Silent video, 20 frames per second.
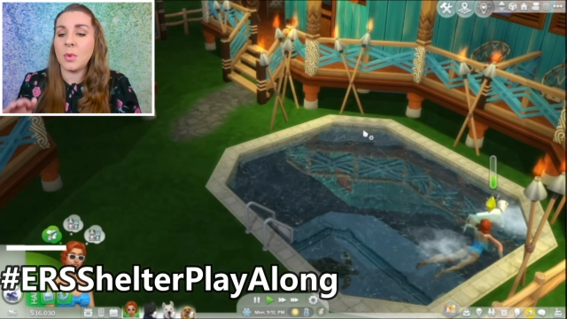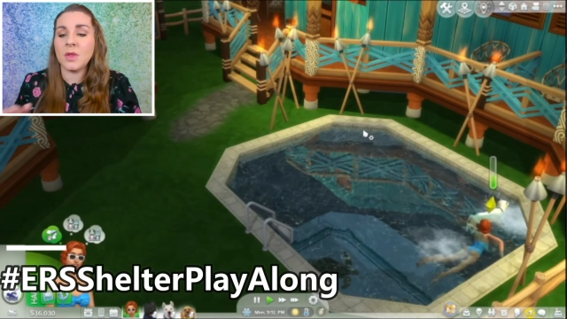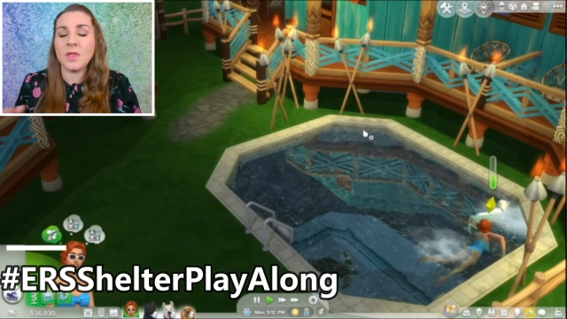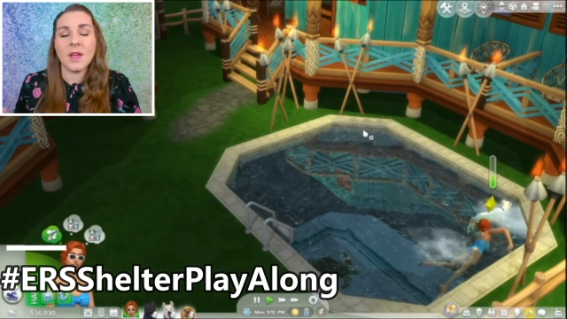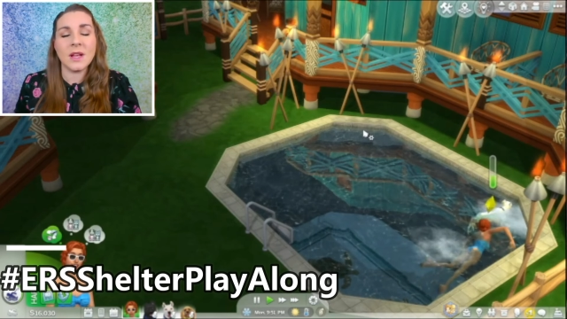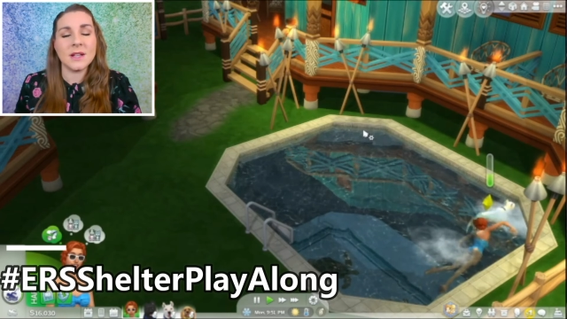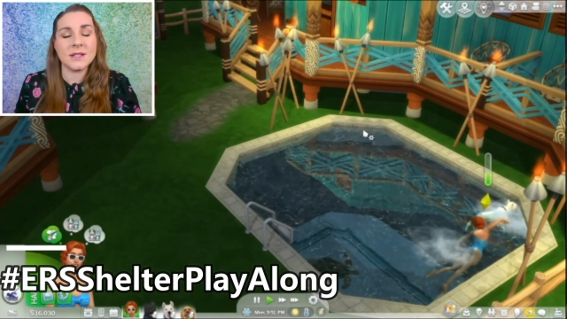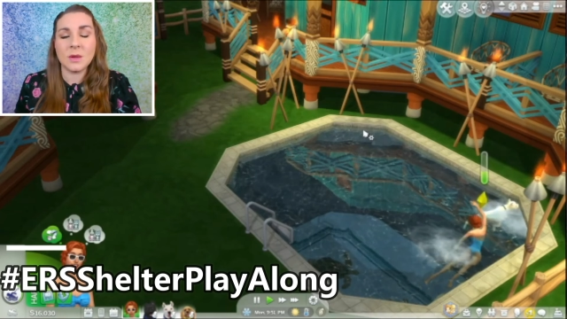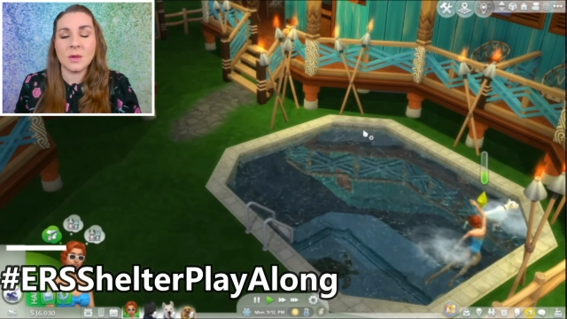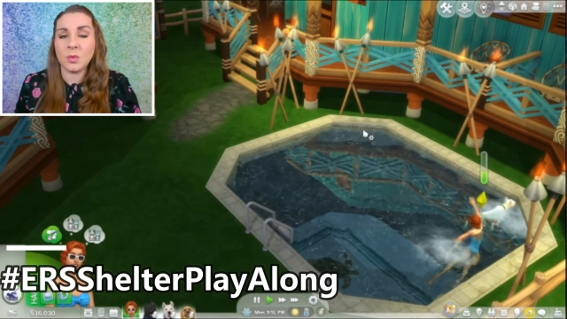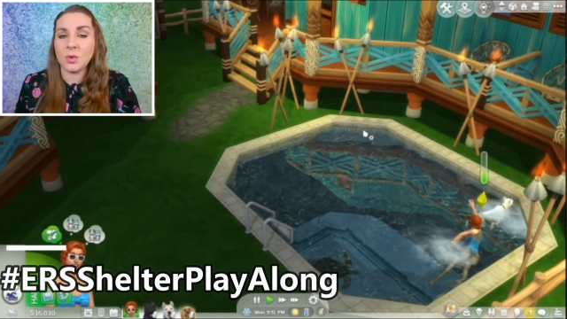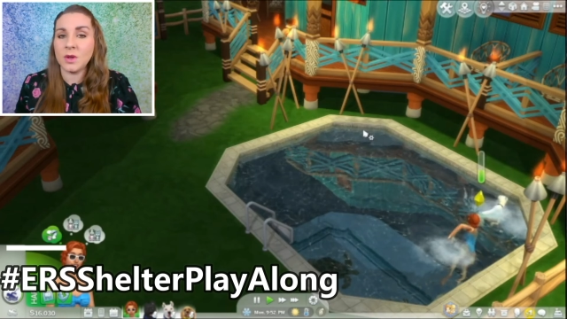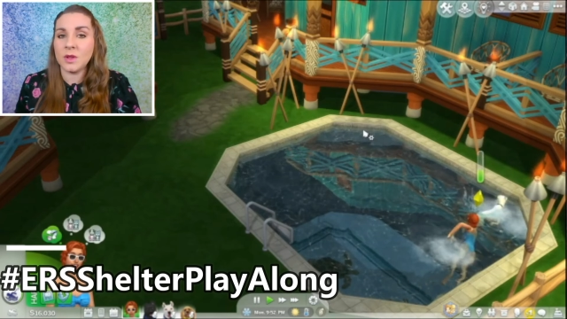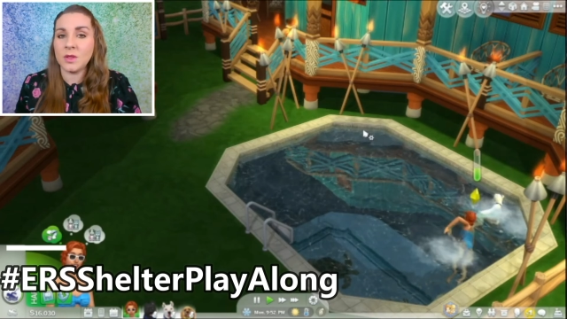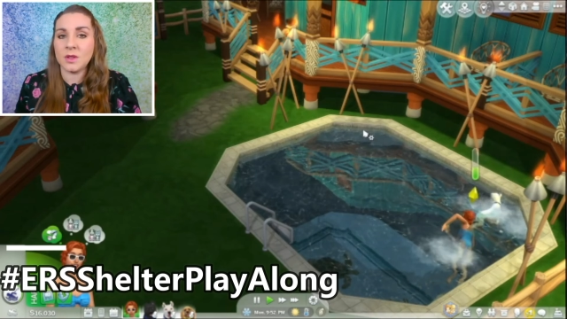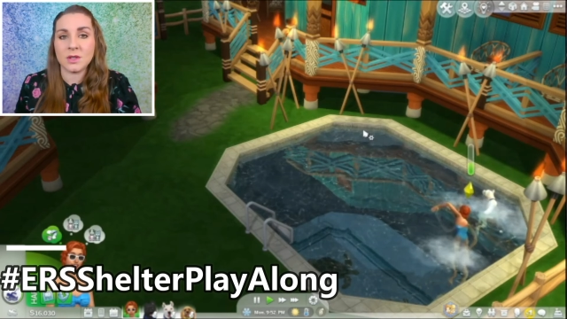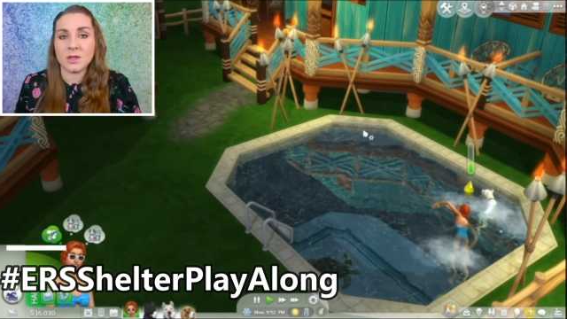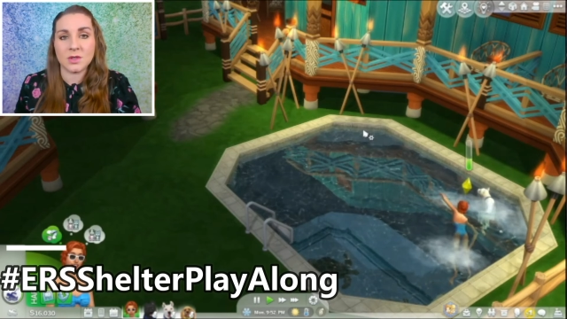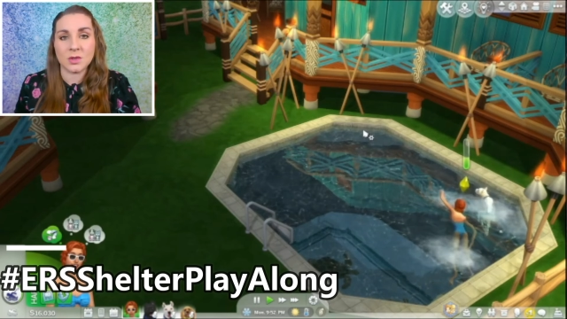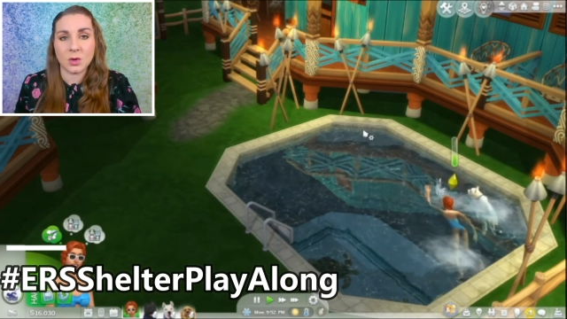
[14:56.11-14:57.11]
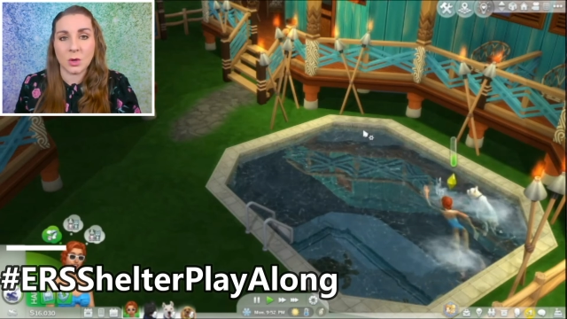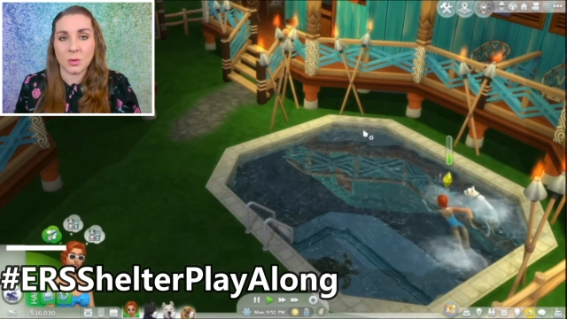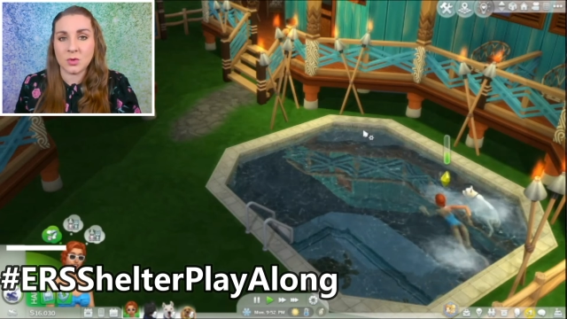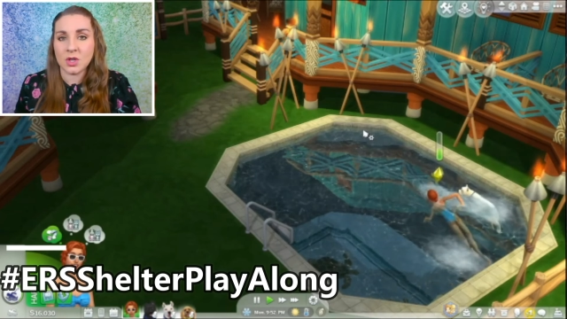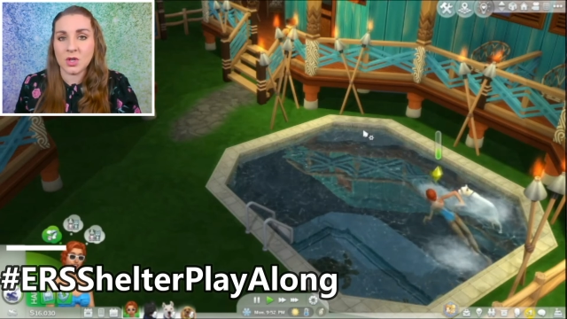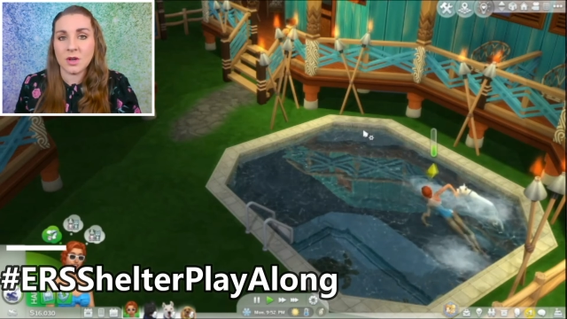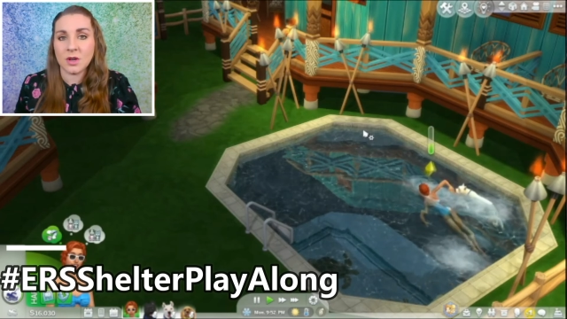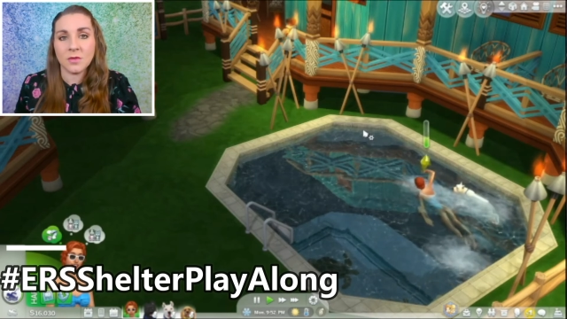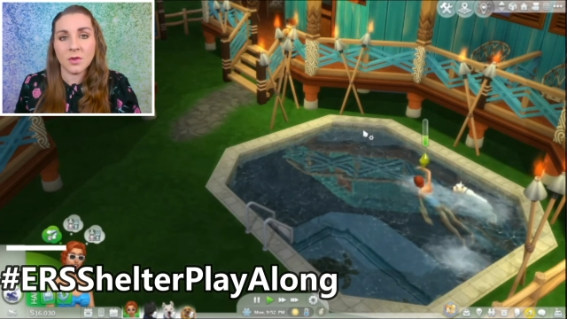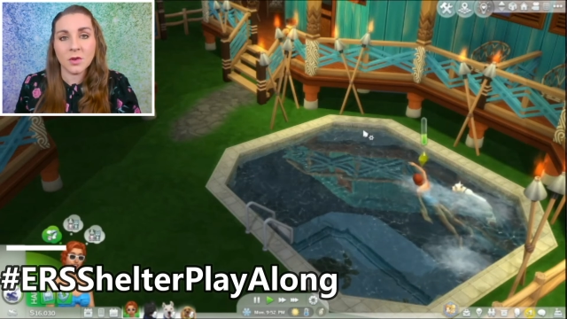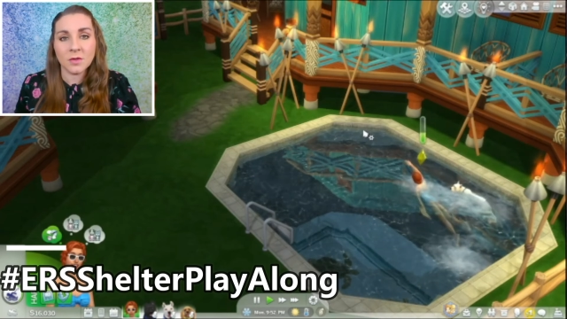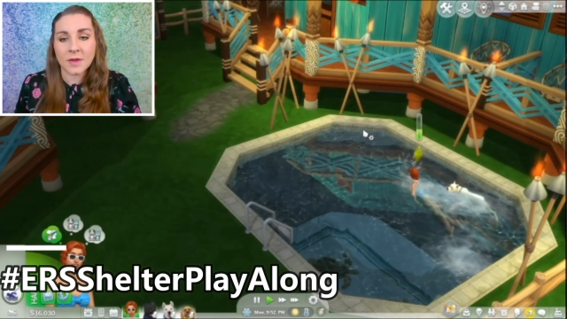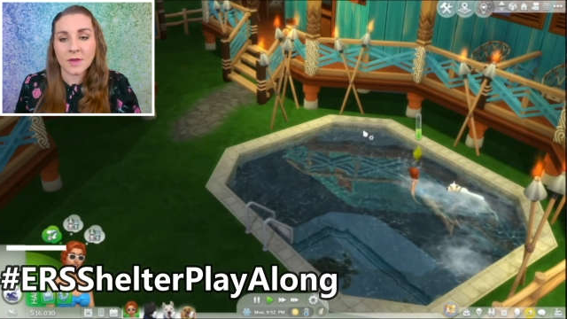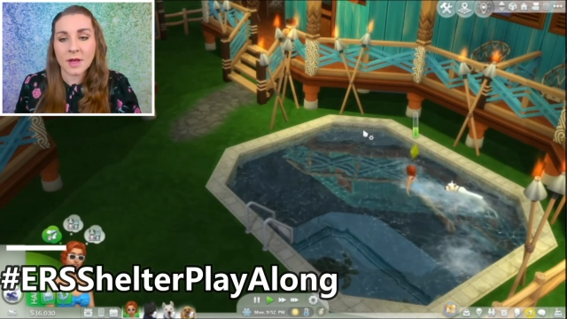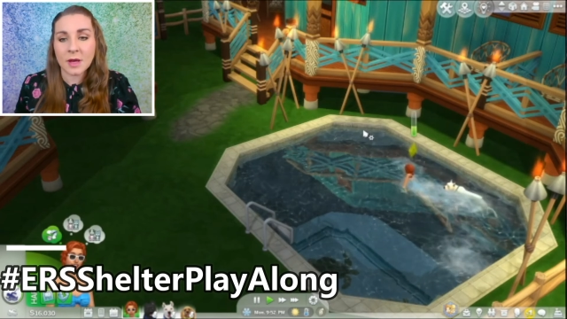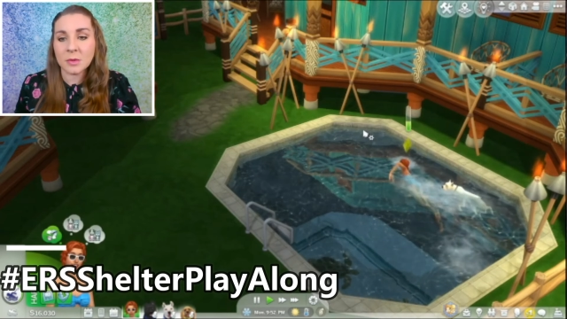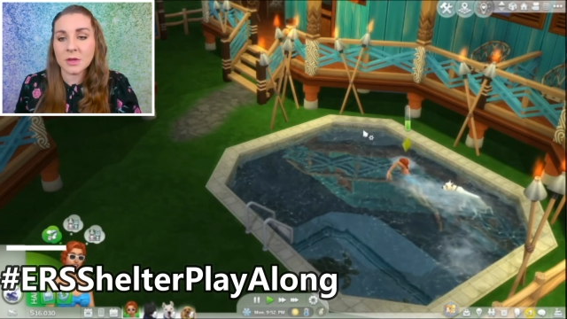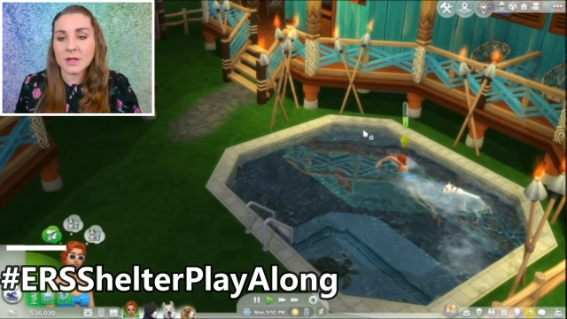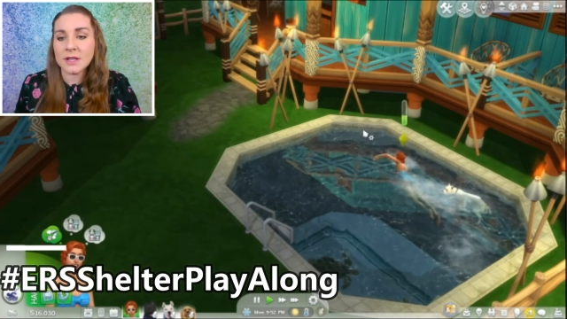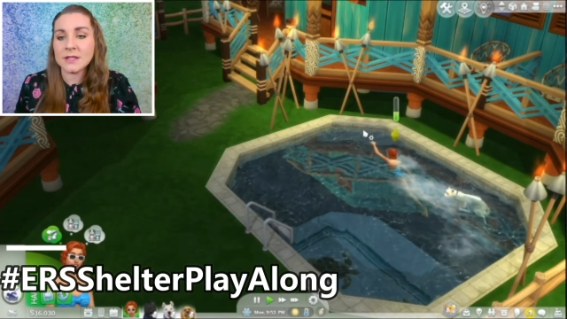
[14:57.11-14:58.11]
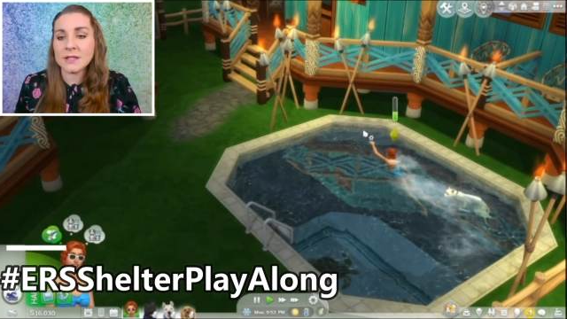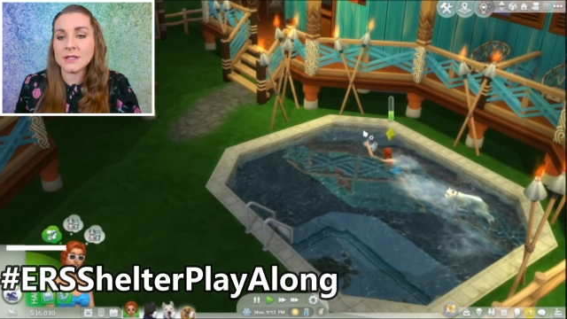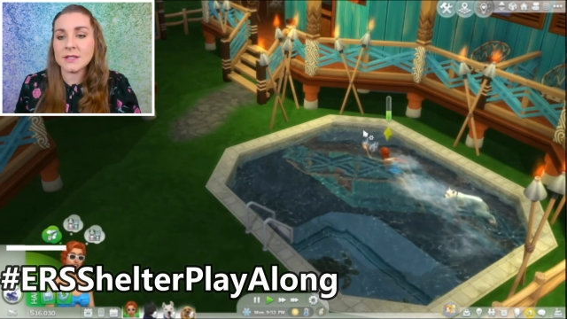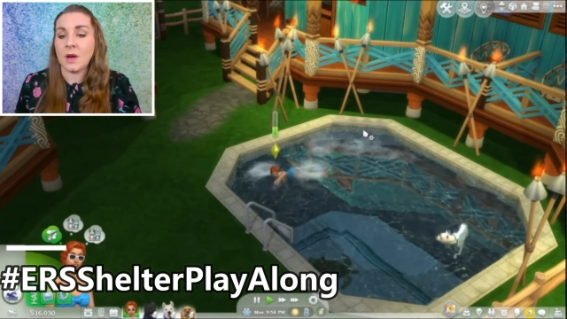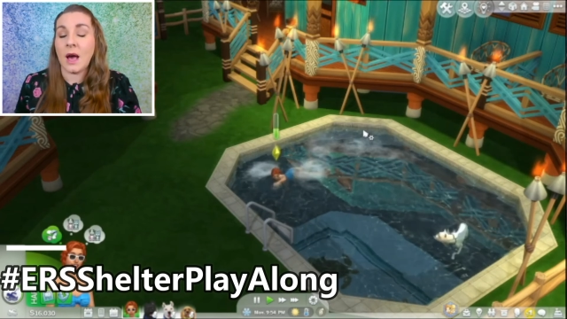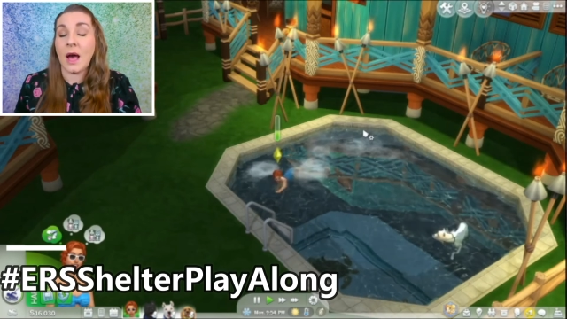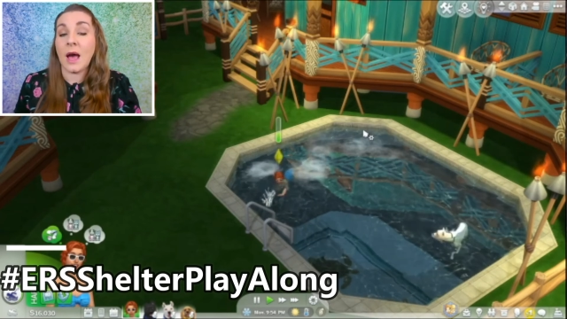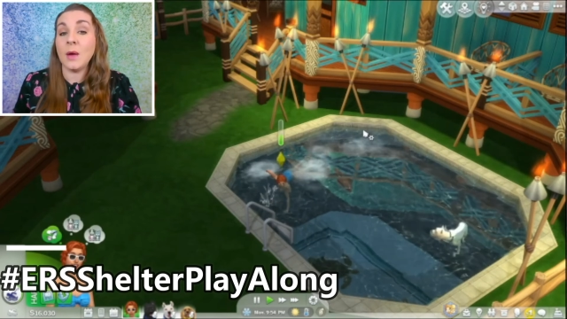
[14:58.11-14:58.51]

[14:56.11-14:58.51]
Put that somewhere in the description of your families.